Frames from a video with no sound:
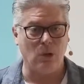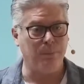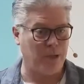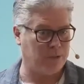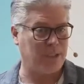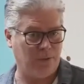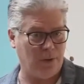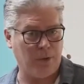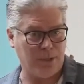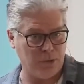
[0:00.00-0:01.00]
Don't beat
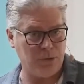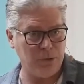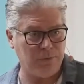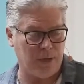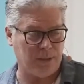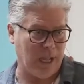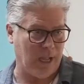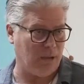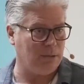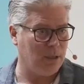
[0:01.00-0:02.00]
yourself up when you do fall
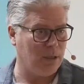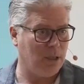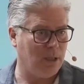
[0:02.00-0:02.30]
down,